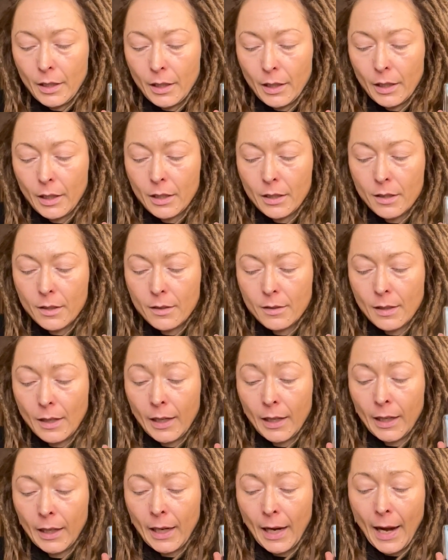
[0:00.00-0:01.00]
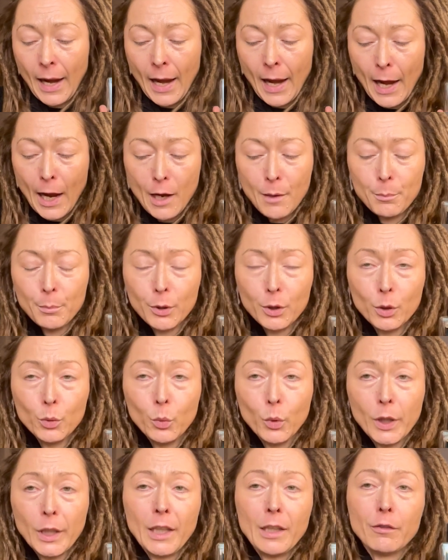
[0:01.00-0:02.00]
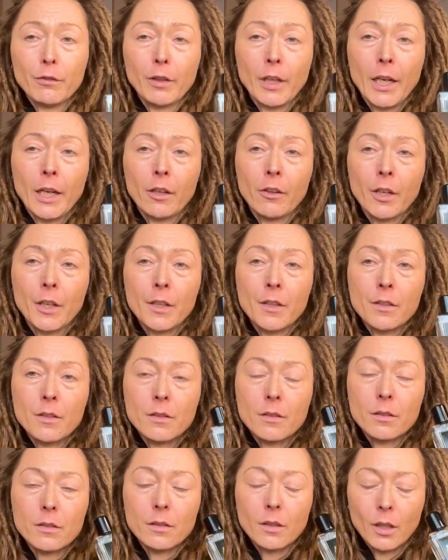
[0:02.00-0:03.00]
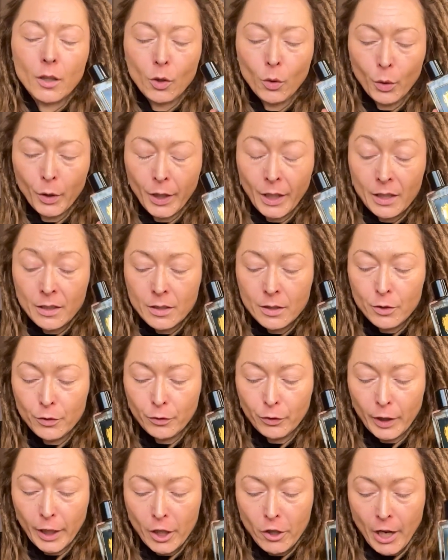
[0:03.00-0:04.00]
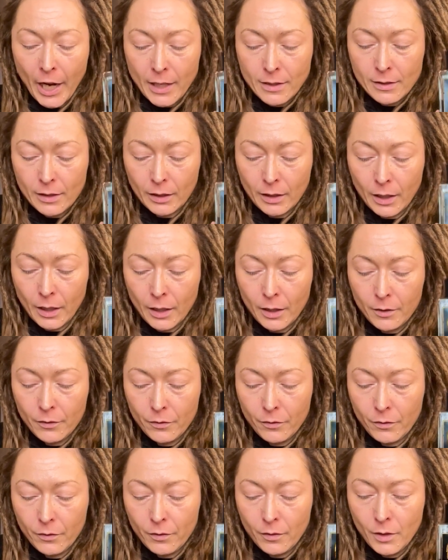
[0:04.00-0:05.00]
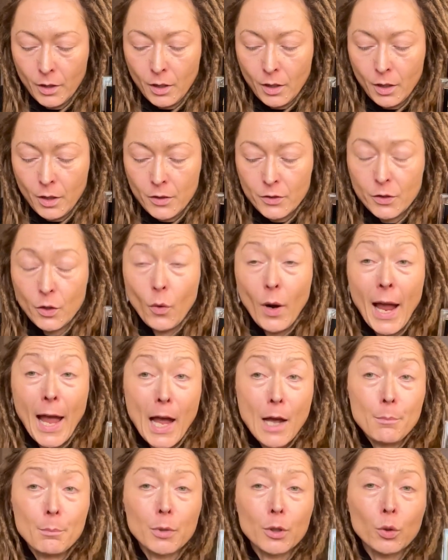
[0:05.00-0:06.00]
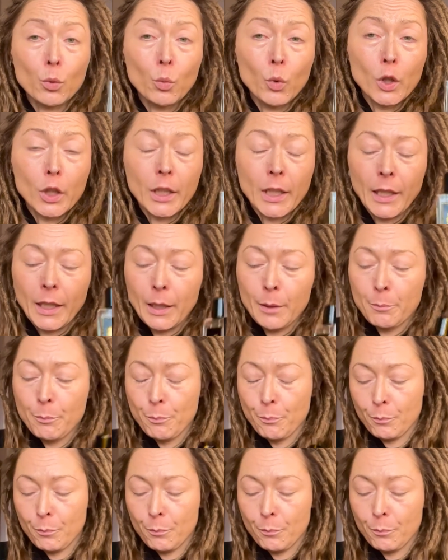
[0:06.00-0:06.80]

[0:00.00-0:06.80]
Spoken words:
is a amber woody fragrance, according to Fragrantica. So amber woody.